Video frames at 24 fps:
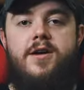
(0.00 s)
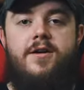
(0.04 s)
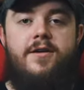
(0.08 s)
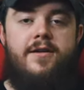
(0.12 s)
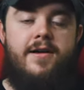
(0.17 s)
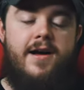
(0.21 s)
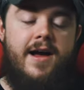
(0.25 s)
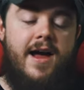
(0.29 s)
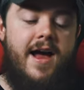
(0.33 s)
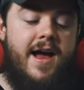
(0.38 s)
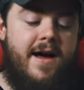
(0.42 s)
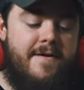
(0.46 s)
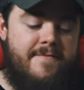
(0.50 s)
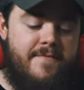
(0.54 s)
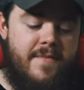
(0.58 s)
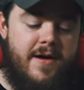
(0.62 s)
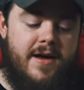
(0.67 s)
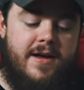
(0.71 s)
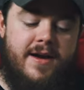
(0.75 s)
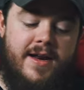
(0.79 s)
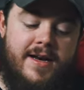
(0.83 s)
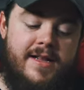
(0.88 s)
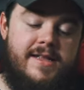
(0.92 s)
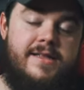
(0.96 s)
here. I have
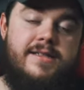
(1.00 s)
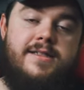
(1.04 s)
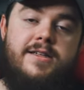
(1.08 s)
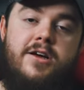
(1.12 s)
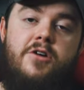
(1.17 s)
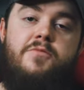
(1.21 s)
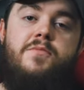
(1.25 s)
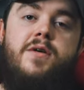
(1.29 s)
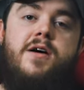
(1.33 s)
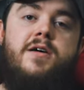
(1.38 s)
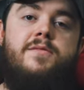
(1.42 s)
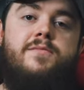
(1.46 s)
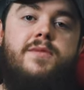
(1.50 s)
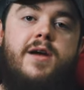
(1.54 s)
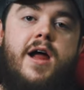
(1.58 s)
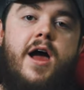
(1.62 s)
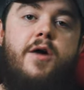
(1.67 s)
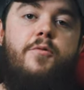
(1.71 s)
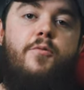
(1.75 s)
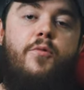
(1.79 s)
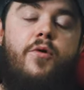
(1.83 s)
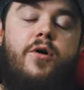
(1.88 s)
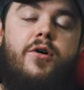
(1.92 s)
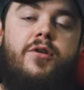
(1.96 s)
mine, I didn't sell mine, but
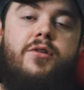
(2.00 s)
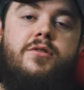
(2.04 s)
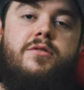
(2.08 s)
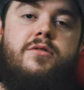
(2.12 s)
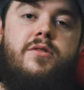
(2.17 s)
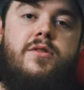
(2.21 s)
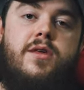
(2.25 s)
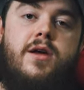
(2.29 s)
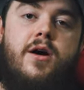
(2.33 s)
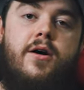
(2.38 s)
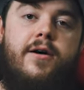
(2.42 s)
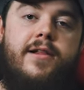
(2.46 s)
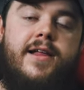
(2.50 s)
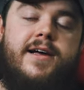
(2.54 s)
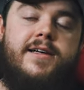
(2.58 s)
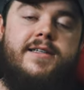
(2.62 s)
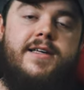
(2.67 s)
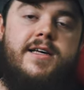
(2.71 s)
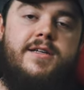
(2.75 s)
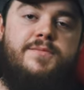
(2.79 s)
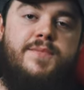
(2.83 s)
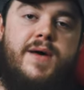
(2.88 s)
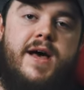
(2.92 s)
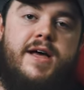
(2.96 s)
I want the All
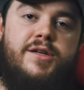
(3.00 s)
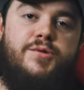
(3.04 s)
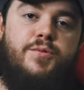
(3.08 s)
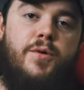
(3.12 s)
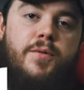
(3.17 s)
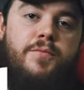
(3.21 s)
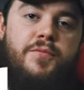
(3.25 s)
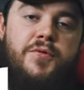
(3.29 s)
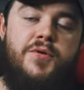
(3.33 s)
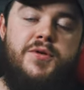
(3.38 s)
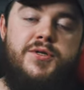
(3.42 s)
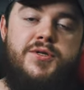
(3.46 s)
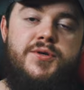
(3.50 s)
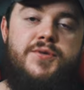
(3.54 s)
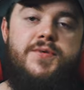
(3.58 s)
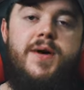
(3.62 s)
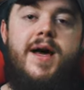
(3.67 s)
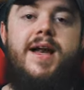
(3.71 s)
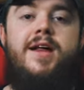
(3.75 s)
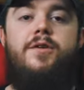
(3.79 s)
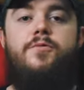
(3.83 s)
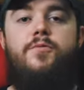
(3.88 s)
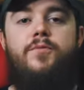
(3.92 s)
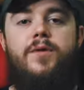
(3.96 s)
Access Pass 1.2.
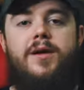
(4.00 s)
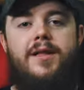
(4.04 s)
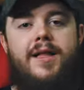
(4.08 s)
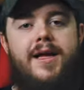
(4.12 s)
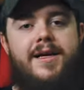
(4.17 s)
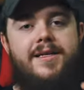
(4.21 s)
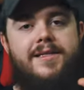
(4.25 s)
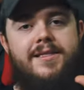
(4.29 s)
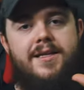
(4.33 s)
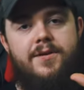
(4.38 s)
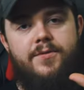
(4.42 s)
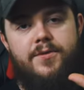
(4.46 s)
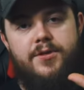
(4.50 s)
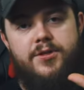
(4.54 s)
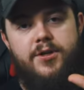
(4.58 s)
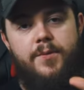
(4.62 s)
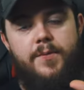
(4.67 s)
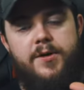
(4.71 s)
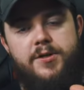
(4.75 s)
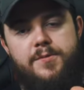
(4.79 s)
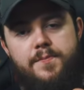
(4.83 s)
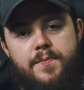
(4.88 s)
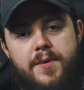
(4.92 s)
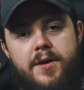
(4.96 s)
I didn't realize they were so
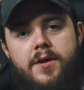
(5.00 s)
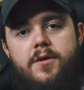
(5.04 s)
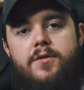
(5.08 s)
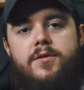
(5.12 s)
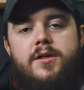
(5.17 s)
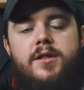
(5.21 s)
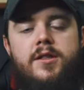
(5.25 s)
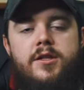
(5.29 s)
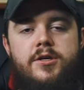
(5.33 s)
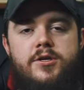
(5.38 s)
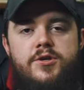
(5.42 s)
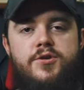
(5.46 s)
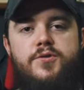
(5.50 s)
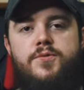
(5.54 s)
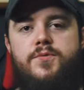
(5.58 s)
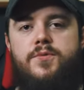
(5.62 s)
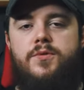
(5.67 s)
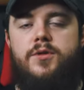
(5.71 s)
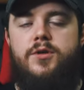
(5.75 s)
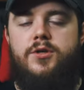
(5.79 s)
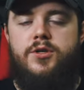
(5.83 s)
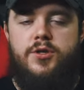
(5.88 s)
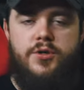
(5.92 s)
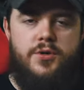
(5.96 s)
much bigger than the
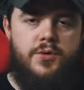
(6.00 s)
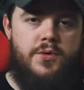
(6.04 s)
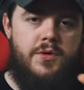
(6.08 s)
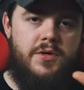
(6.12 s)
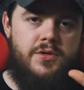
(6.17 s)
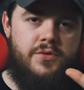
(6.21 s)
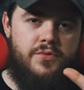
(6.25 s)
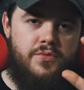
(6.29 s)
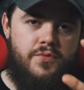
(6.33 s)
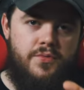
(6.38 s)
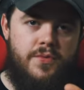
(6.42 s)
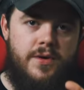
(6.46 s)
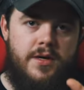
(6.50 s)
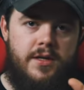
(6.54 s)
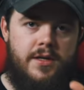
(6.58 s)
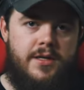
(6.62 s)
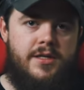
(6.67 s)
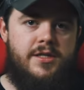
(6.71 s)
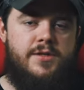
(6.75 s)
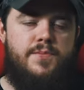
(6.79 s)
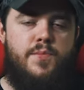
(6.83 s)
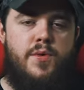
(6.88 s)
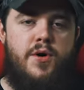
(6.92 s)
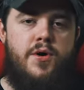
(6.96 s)
two. The two is
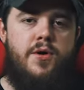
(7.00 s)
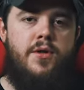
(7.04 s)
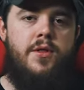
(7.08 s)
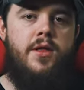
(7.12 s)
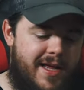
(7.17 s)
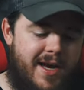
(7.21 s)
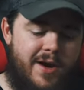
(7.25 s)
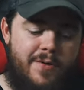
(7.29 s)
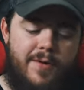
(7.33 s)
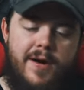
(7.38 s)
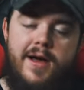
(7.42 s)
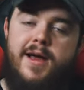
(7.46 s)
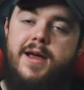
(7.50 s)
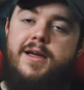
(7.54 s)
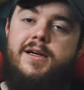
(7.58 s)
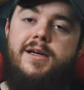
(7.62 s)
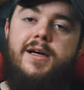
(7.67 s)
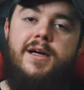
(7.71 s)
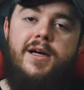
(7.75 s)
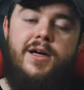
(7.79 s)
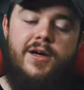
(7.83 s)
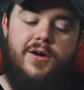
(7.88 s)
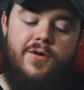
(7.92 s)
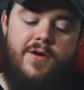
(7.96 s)
really small anyway,
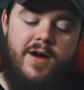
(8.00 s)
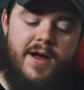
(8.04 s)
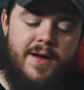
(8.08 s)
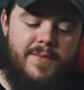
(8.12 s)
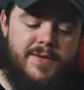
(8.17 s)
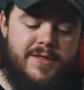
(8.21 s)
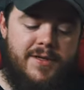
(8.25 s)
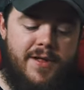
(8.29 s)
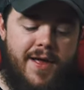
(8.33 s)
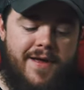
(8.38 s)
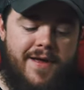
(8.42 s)
Graham is